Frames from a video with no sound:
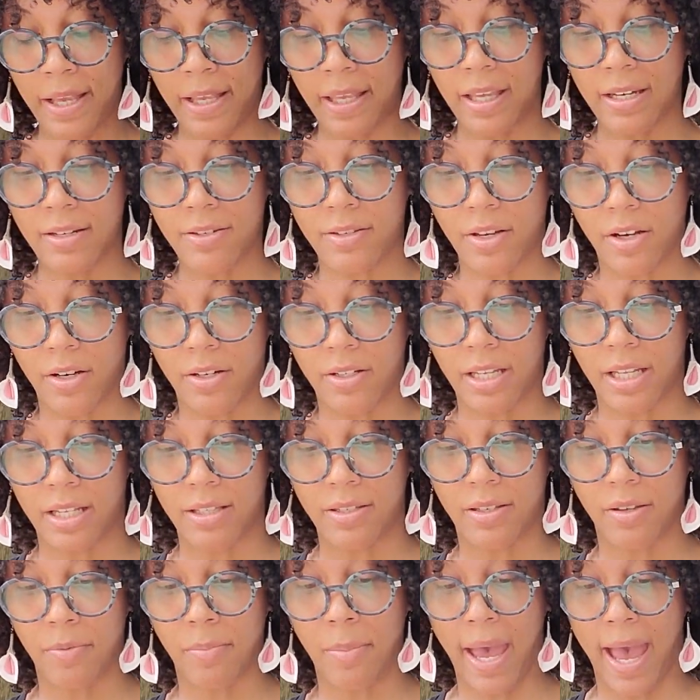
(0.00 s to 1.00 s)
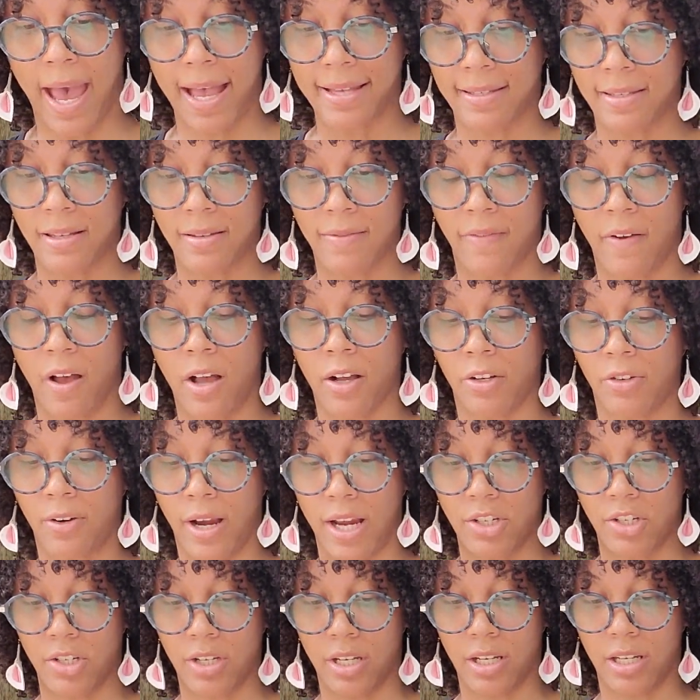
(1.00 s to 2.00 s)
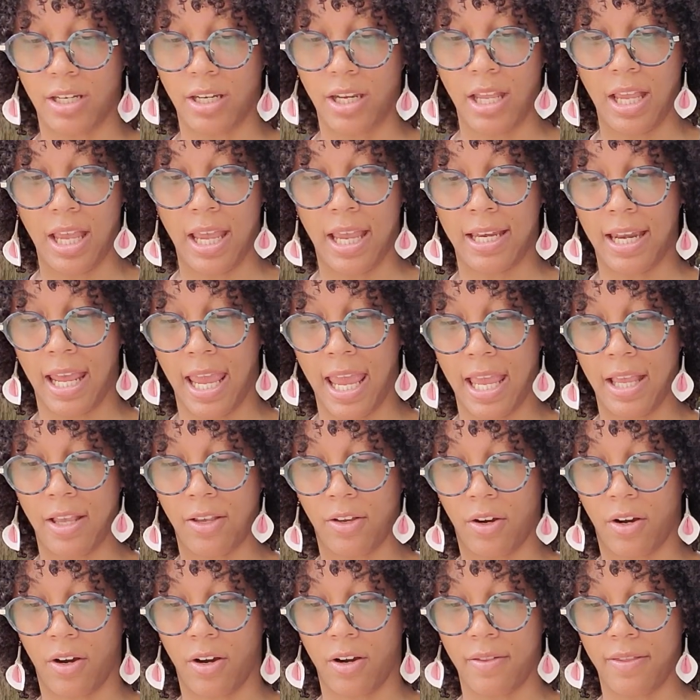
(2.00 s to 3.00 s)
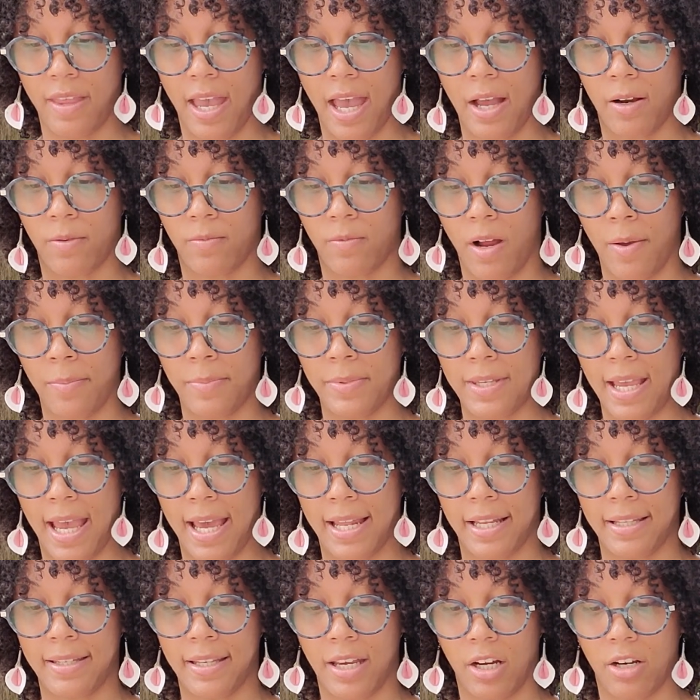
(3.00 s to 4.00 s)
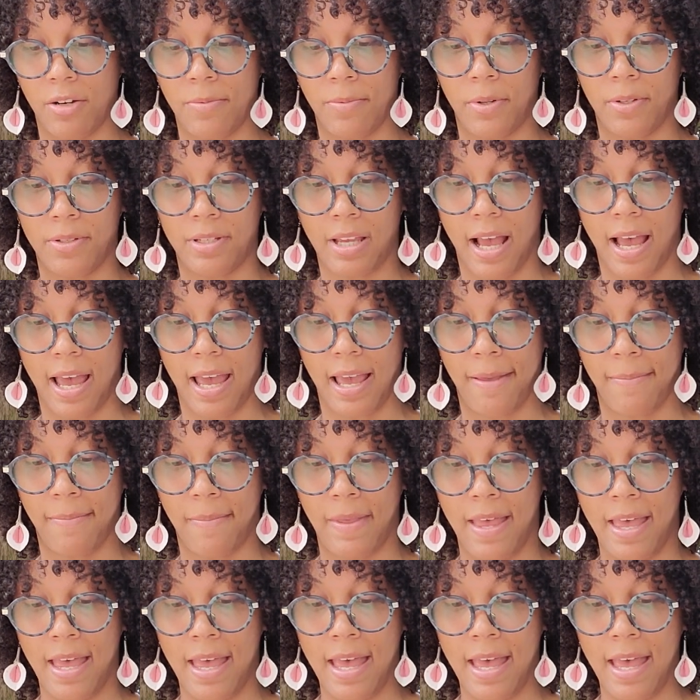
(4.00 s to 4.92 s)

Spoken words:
can turn into passive aggression and anger that erupts at a terrible time